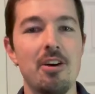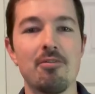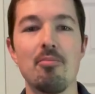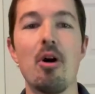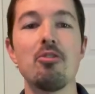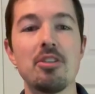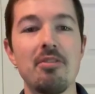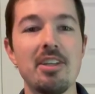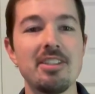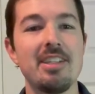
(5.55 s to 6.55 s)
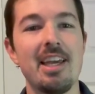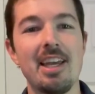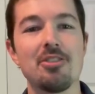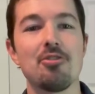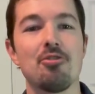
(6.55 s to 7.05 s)
For most of us, the
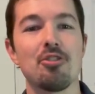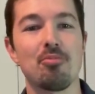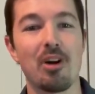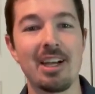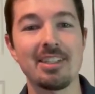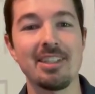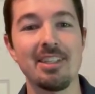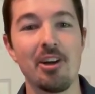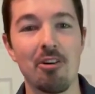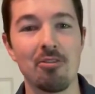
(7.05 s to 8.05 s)
answer is surprisingly no.